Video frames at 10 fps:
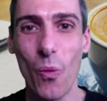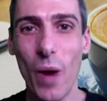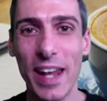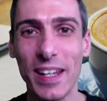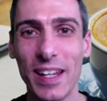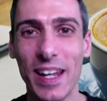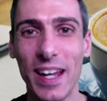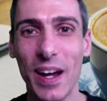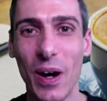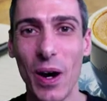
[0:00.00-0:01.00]

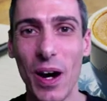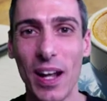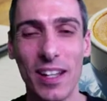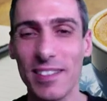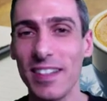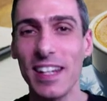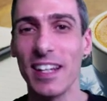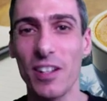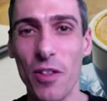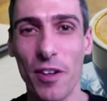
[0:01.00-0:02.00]
let's dig
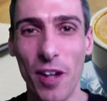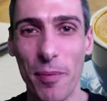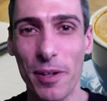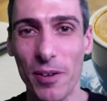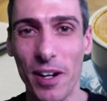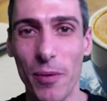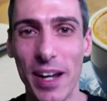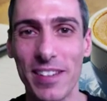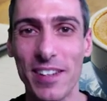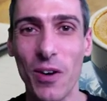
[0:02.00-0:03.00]
into the topic right
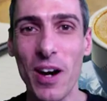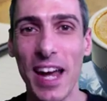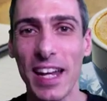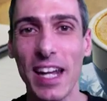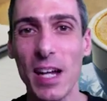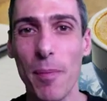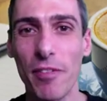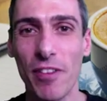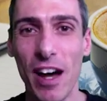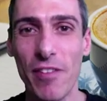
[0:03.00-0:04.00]
away. So getting up
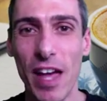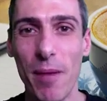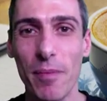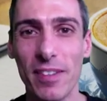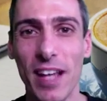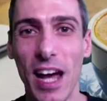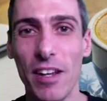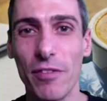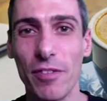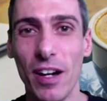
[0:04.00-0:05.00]
at 5 a.m. is
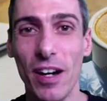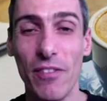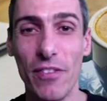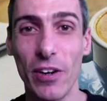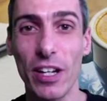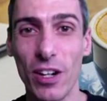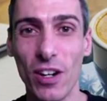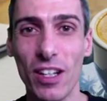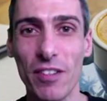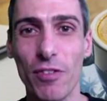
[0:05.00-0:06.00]
kind of very
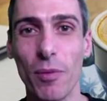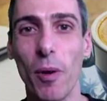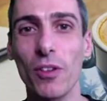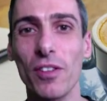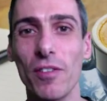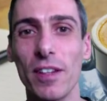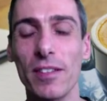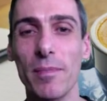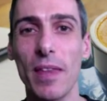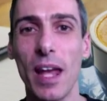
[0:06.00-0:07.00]
early for most of
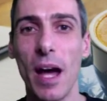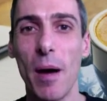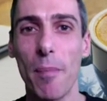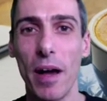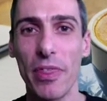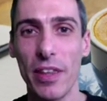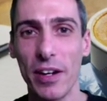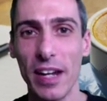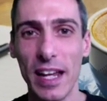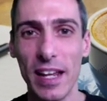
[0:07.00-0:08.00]
us, but
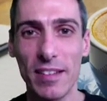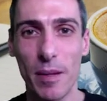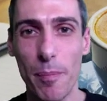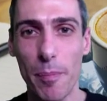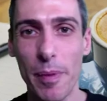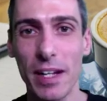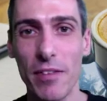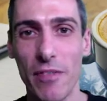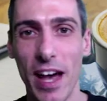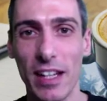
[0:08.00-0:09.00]
there is a big
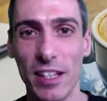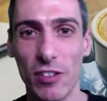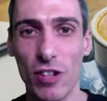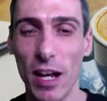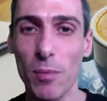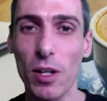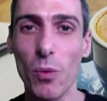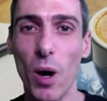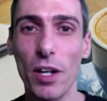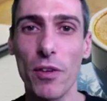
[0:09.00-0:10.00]
advantage. And I'm going
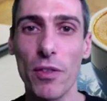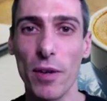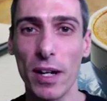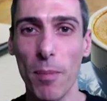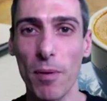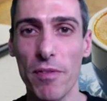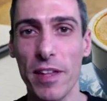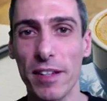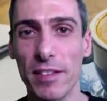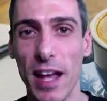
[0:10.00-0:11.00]
to walk you through a couple of
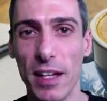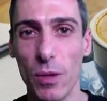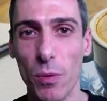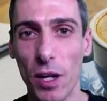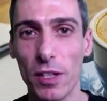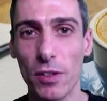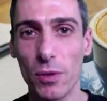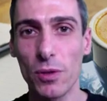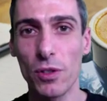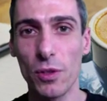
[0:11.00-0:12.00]
things that you want to
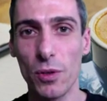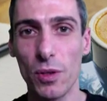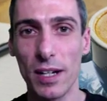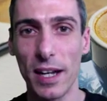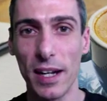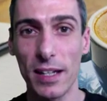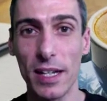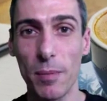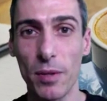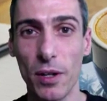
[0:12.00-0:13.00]
do to
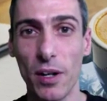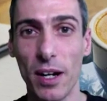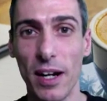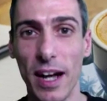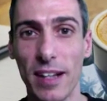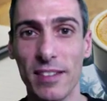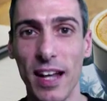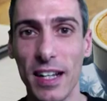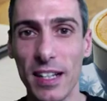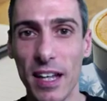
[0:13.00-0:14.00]
keep your
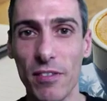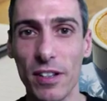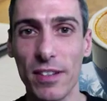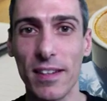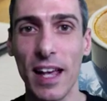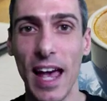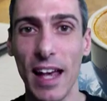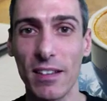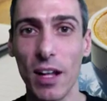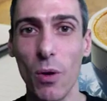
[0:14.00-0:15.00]
anxiety levels
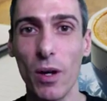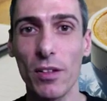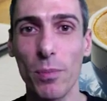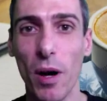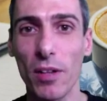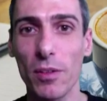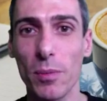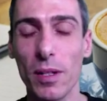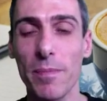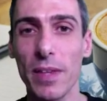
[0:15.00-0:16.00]
as low as
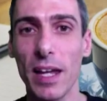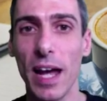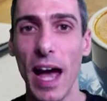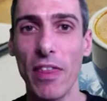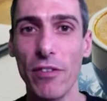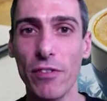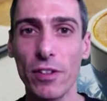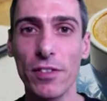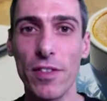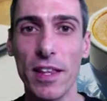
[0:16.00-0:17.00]
possible. And the
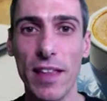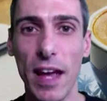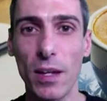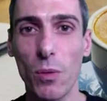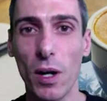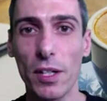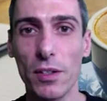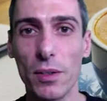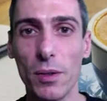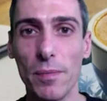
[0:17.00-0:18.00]
first thing that you want
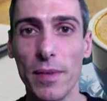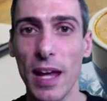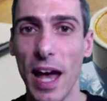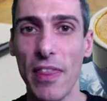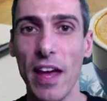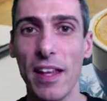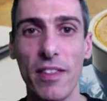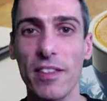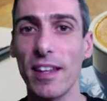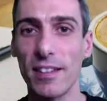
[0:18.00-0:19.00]
to do, and
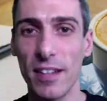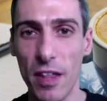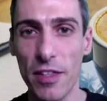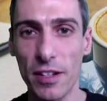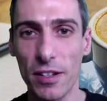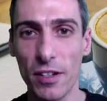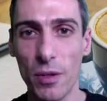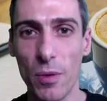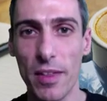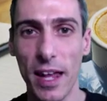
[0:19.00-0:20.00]
that this has nothing to
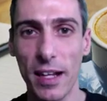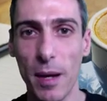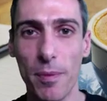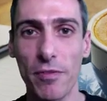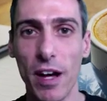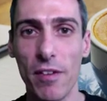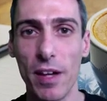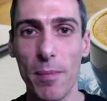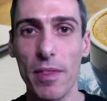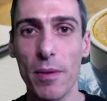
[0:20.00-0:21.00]
do with getting up at 5
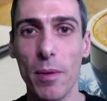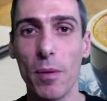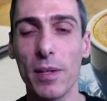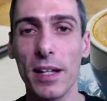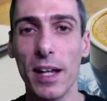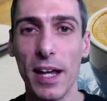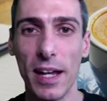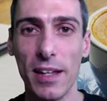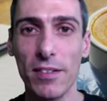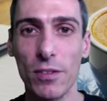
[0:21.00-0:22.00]
a.m. at the moment,
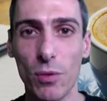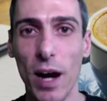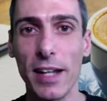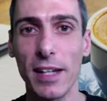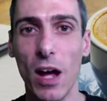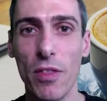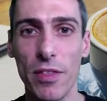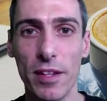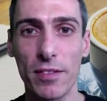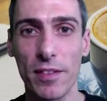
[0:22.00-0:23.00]
is to write down
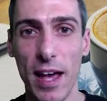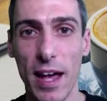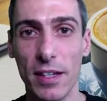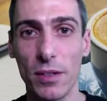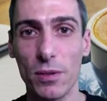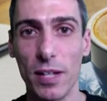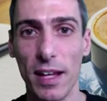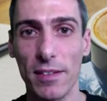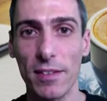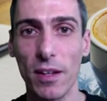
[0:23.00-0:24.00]
things that you
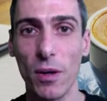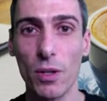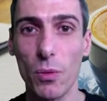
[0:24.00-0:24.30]
test. So you